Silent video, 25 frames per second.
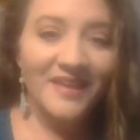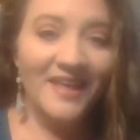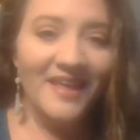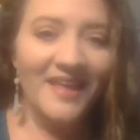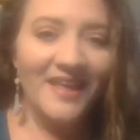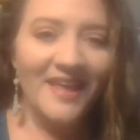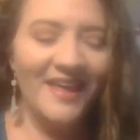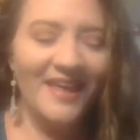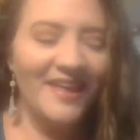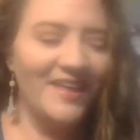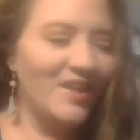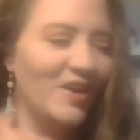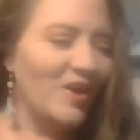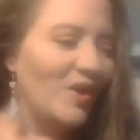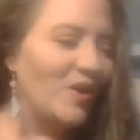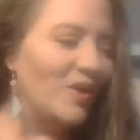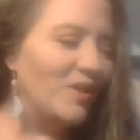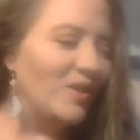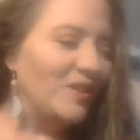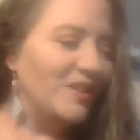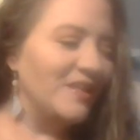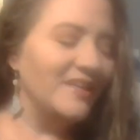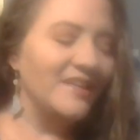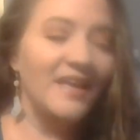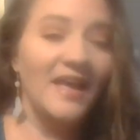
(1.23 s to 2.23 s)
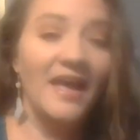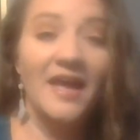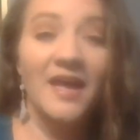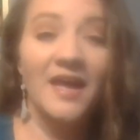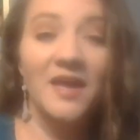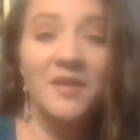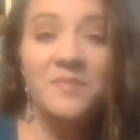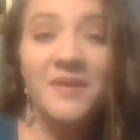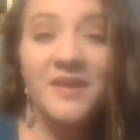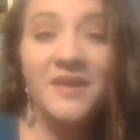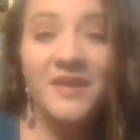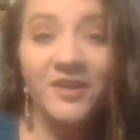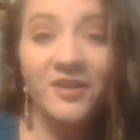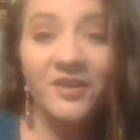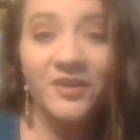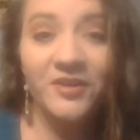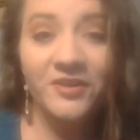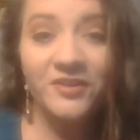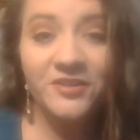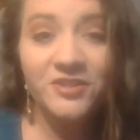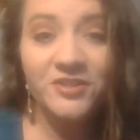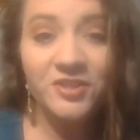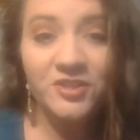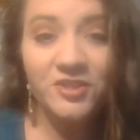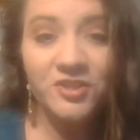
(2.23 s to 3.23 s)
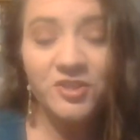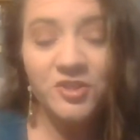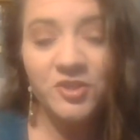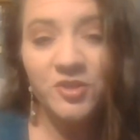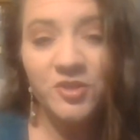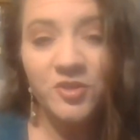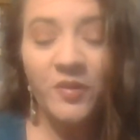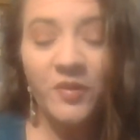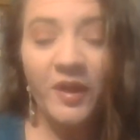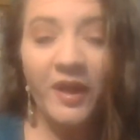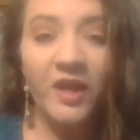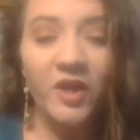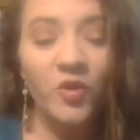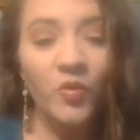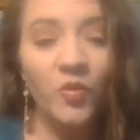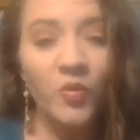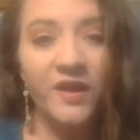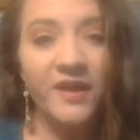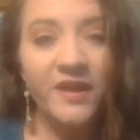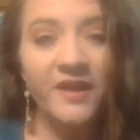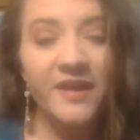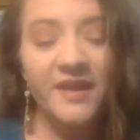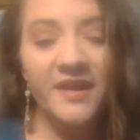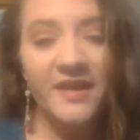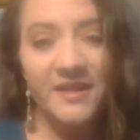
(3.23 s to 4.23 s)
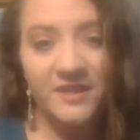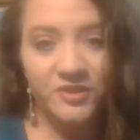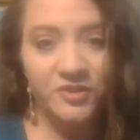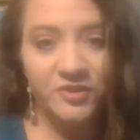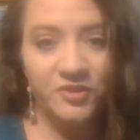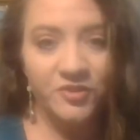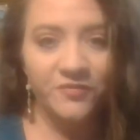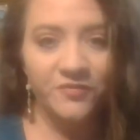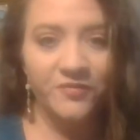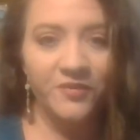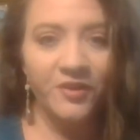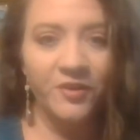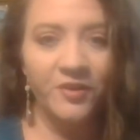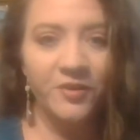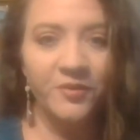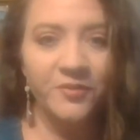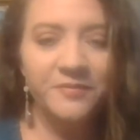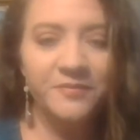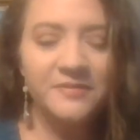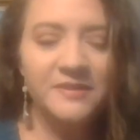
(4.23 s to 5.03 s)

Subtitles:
Hey y'all, I'm here to do a quick interview.